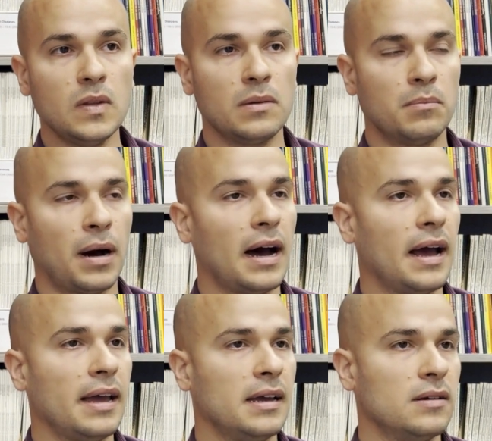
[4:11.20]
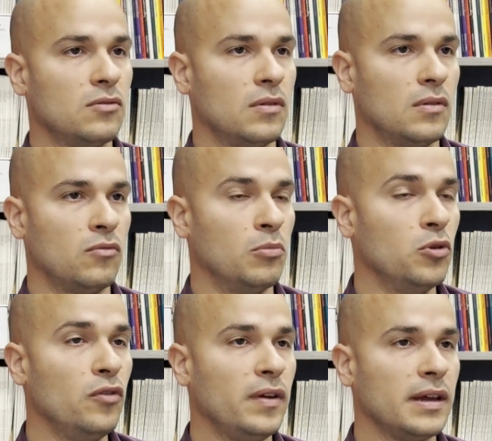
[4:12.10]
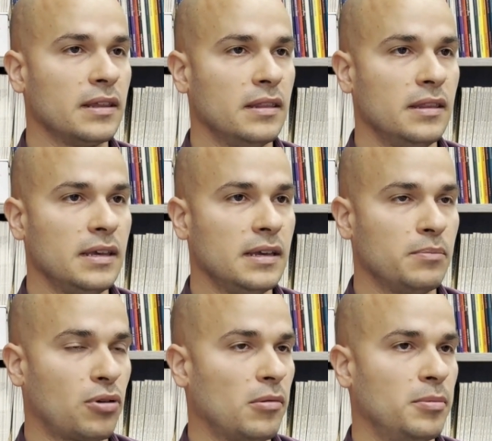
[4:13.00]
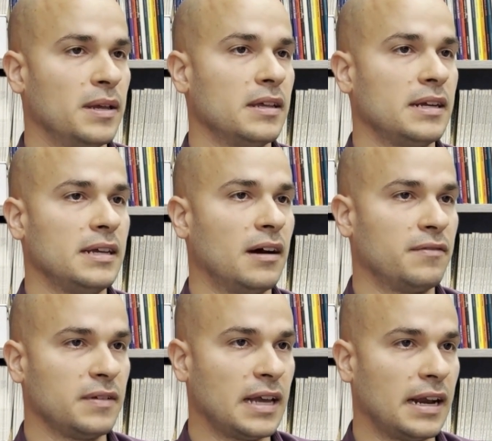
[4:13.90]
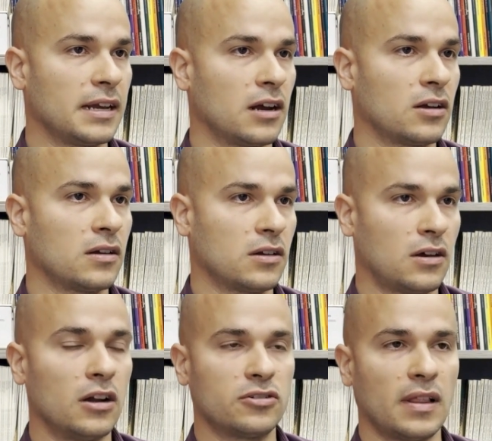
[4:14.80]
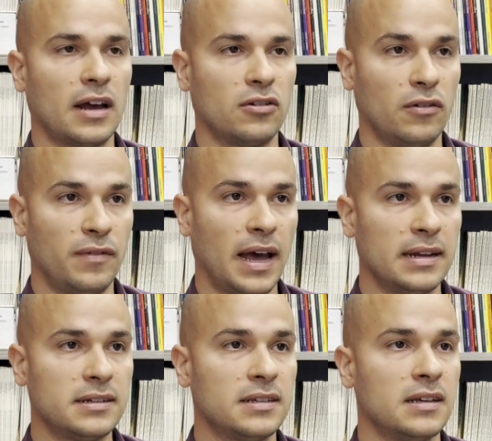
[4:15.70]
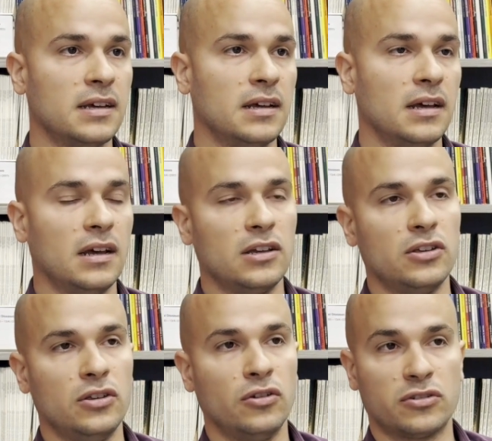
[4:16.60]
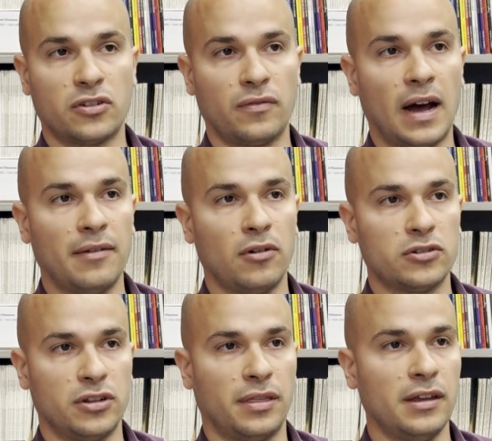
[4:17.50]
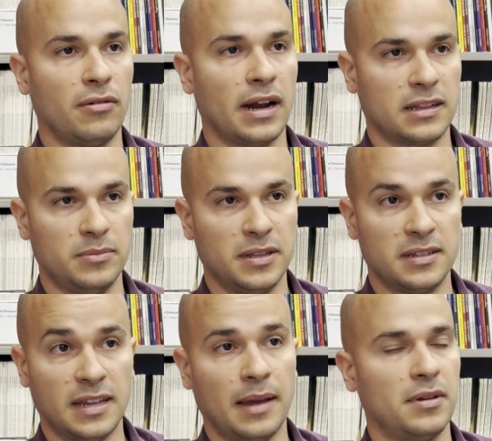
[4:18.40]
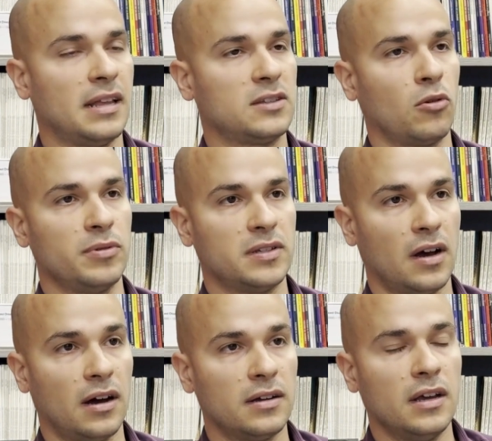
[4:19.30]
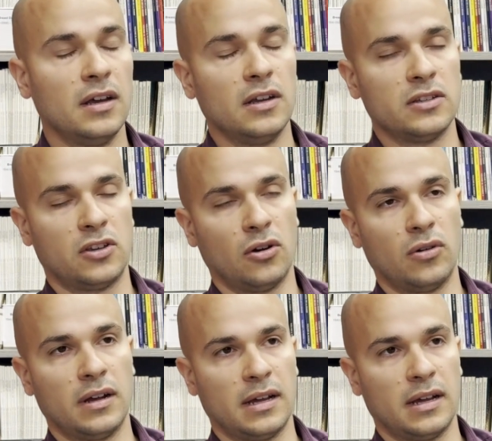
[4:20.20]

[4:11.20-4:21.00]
by removing the probability of getting a contralateral event, your survival should theoretically be the same. And that's what we saw. So